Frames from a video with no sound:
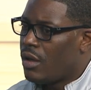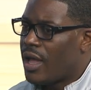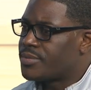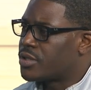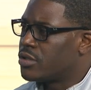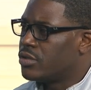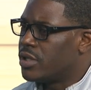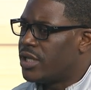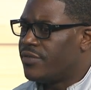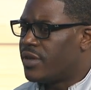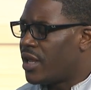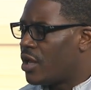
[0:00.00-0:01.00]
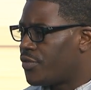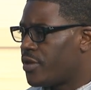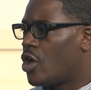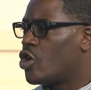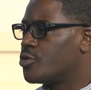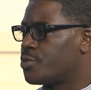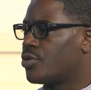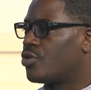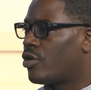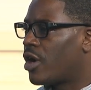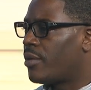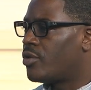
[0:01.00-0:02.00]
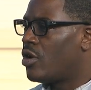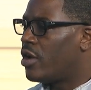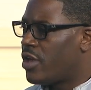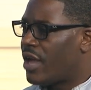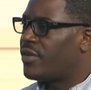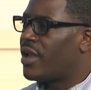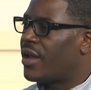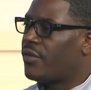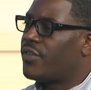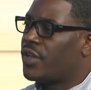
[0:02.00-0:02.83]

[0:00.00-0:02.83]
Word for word: Oh, absolutely. Even a Healthy Homes program. You know, you have a lot of